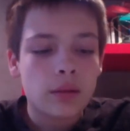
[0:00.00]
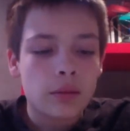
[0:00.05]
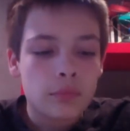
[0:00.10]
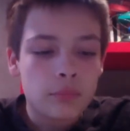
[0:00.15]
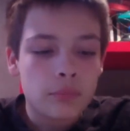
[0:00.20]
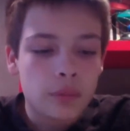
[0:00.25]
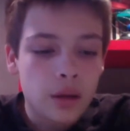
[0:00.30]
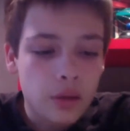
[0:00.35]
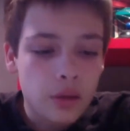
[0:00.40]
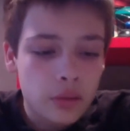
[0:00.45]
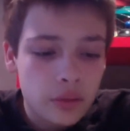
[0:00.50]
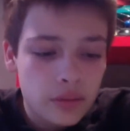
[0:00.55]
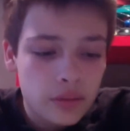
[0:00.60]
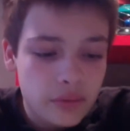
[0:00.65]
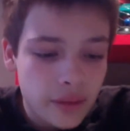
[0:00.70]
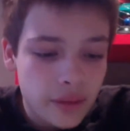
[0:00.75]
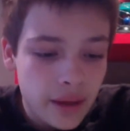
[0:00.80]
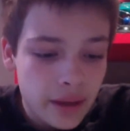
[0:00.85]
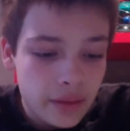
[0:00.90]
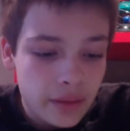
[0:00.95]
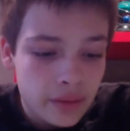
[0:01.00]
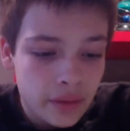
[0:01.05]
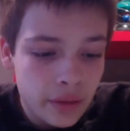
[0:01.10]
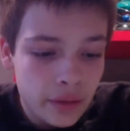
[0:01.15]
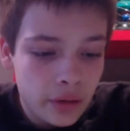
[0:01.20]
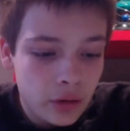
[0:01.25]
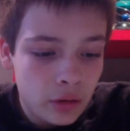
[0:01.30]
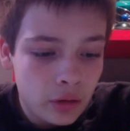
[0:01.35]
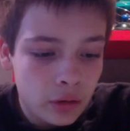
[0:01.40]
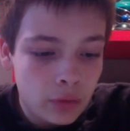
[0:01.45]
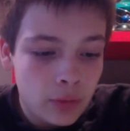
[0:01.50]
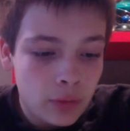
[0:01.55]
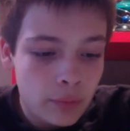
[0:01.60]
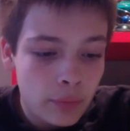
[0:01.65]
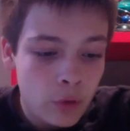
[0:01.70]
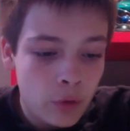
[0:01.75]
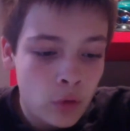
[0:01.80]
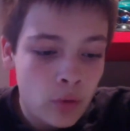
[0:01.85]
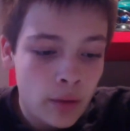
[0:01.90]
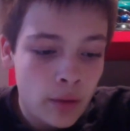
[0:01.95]
But other than that, they are
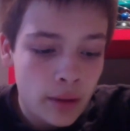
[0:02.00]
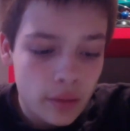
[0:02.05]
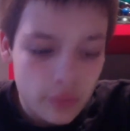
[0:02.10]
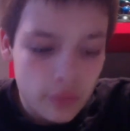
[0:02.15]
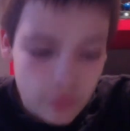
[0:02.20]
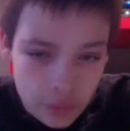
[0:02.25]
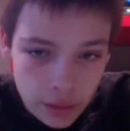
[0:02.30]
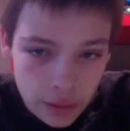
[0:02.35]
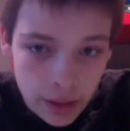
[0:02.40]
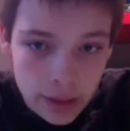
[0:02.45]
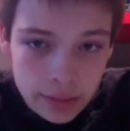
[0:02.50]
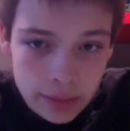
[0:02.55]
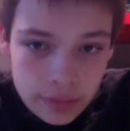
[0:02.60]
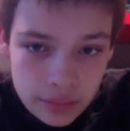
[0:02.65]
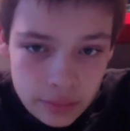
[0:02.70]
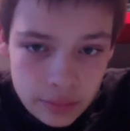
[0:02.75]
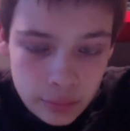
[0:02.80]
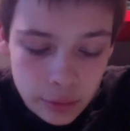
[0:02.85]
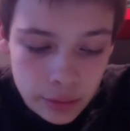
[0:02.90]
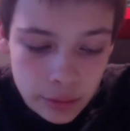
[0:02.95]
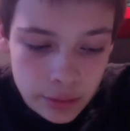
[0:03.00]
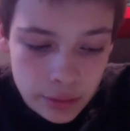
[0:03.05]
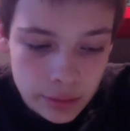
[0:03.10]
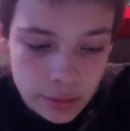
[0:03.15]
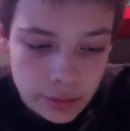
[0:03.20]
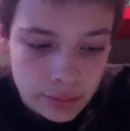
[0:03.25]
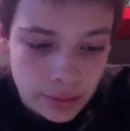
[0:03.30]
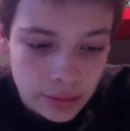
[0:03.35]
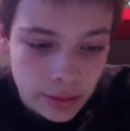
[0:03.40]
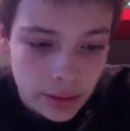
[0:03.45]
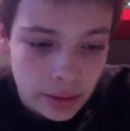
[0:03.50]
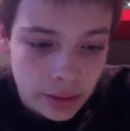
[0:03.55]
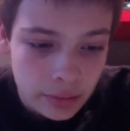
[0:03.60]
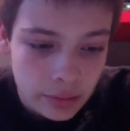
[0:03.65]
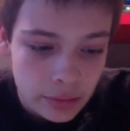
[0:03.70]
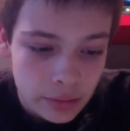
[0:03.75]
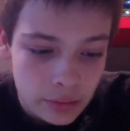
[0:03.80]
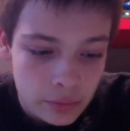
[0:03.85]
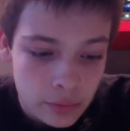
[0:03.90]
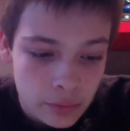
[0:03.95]
both have glass displays, and
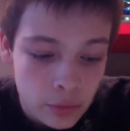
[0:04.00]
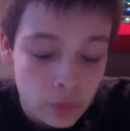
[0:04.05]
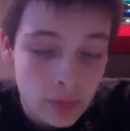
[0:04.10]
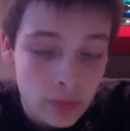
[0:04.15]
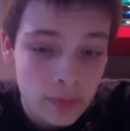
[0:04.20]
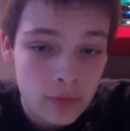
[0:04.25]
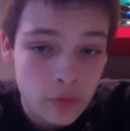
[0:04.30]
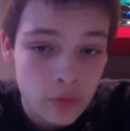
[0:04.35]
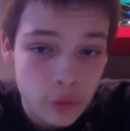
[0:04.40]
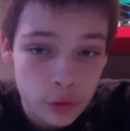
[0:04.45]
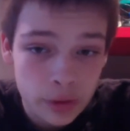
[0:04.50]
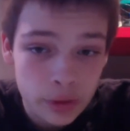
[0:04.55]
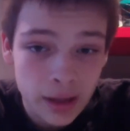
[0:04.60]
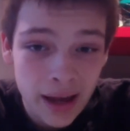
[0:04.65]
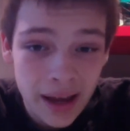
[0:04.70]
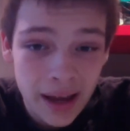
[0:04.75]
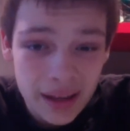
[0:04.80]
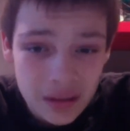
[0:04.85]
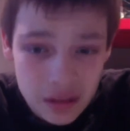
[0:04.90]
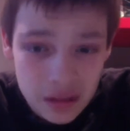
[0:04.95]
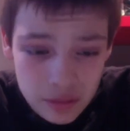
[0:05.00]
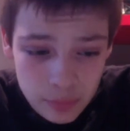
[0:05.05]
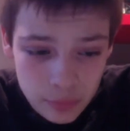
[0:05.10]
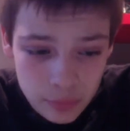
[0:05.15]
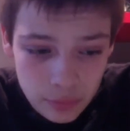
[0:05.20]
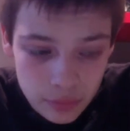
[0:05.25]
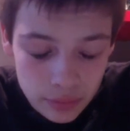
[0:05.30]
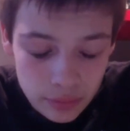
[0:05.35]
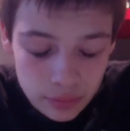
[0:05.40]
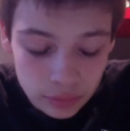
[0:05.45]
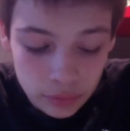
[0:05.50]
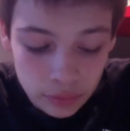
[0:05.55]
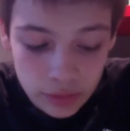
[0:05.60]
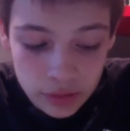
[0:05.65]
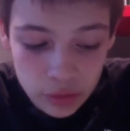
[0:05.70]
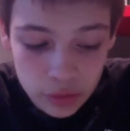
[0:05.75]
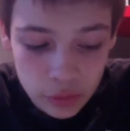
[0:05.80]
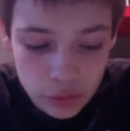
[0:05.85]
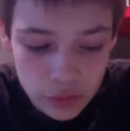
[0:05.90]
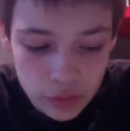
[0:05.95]
they both have really high dis-
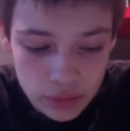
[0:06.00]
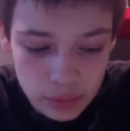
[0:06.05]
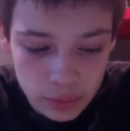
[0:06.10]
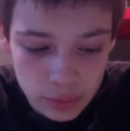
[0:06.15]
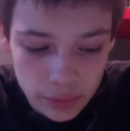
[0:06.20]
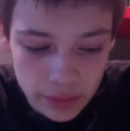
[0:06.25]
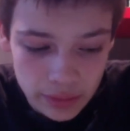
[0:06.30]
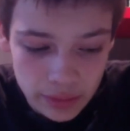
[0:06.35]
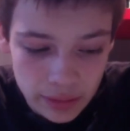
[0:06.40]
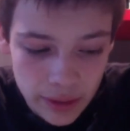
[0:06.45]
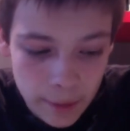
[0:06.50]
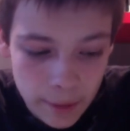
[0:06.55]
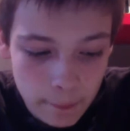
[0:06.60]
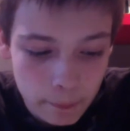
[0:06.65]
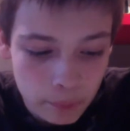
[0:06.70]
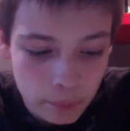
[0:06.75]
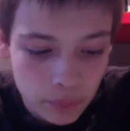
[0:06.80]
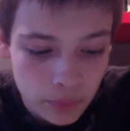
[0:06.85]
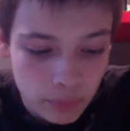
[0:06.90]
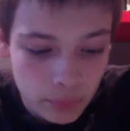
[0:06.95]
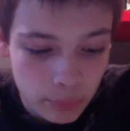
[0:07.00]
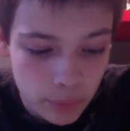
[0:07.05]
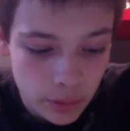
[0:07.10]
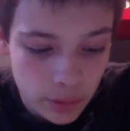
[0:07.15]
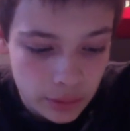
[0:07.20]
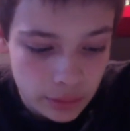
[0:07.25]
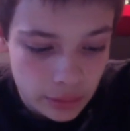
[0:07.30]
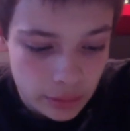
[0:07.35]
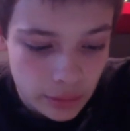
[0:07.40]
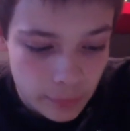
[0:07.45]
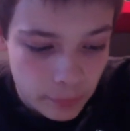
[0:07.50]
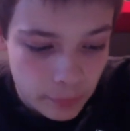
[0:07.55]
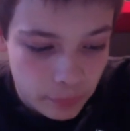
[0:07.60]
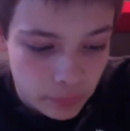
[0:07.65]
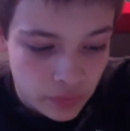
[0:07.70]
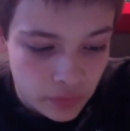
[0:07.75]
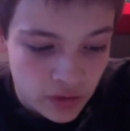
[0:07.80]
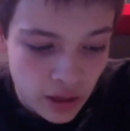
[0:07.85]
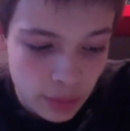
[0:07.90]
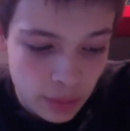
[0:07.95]
resolution displays. But
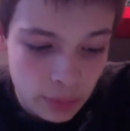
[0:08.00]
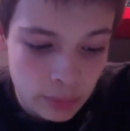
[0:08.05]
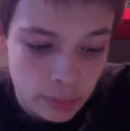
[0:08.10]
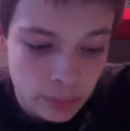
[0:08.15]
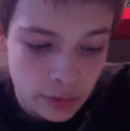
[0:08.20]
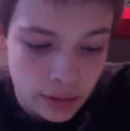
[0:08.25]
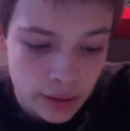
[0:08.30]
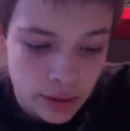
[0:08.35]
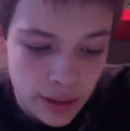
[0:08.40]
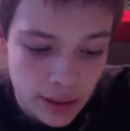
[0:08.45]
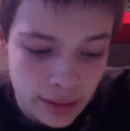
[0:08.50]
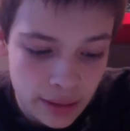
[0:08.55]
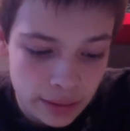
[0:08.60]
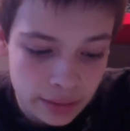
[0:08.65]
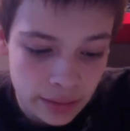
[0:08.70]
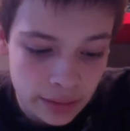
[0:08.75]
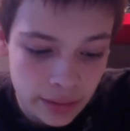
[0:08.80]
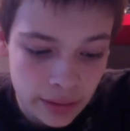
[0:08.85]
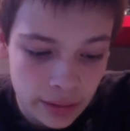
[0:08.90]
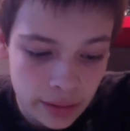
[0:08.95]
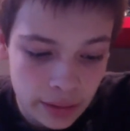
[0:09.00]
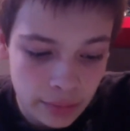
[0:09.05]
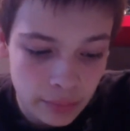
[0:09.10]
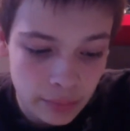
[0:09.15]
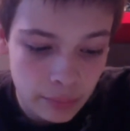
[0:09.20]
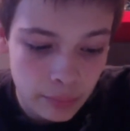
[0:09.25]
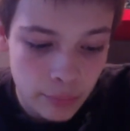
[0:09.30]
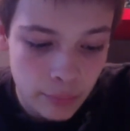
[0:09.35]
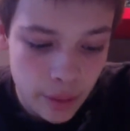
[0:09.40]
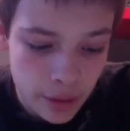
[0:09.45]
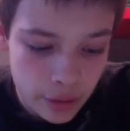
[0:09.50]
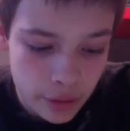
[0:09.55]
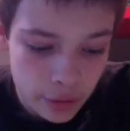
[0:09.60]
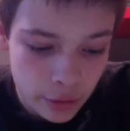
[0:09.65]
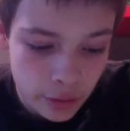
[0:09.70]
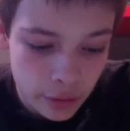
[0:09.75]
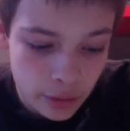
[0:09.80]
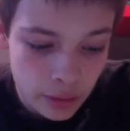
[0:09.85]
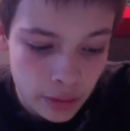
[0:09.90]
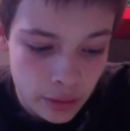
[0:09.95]
the iPad Mini has a
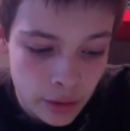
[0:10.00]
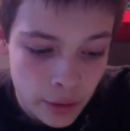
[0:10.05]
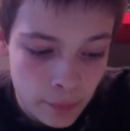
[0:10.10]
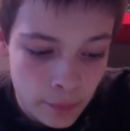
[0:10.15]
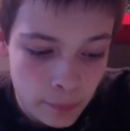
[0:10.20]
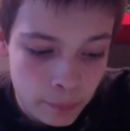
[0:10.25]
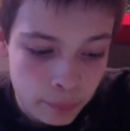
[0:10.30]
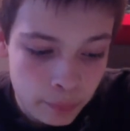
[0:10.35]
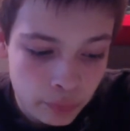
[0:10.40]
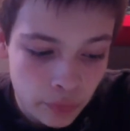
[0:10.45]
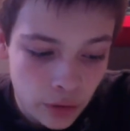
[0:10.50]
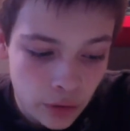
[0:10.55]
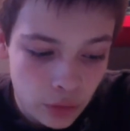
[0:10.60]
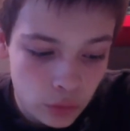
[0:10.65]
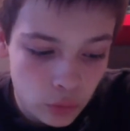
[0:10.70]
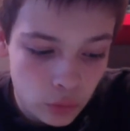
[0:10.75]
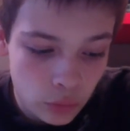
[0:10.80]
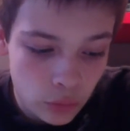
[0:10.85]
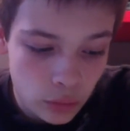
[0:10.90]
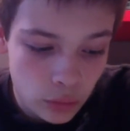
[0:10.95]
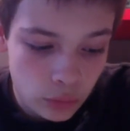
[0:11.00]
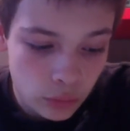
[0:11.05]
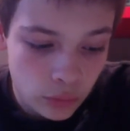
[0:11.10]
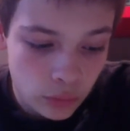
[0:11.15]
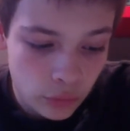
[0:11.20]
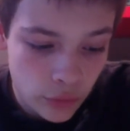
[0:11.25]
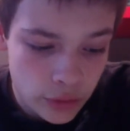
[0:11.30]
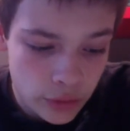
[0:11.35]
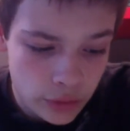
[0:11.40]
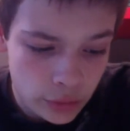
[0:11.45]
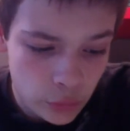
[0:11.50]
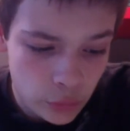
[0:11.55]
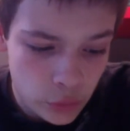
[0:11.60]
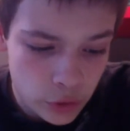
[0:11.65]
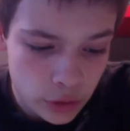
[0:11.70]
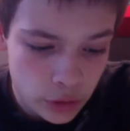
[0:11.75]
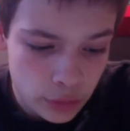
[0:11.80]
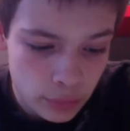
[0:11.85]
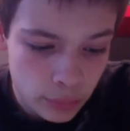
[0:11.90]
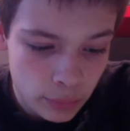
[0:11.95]
better
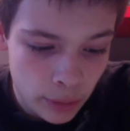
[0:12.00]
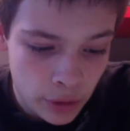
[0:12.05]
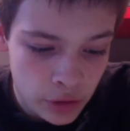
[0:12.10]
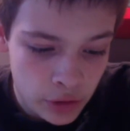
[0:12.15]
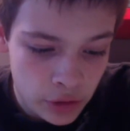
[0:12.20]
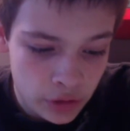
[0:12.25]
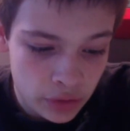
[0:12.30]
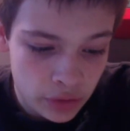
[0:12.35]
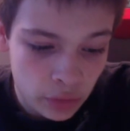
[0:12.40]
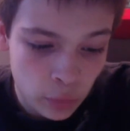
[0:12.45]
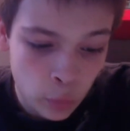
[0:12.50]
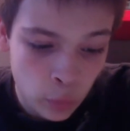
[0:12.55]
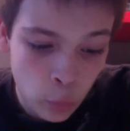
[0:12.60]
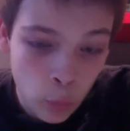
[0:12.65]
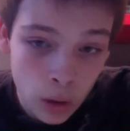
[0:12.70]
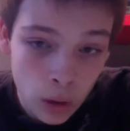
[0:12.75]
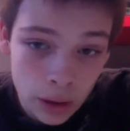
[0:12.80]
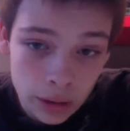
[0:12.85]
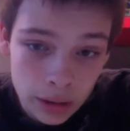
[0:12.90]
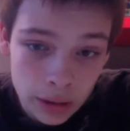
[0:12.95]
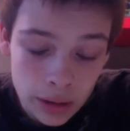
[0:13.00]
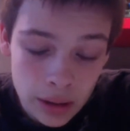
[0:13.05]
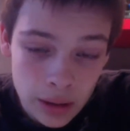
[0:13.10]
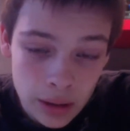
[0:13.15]
resolution by just one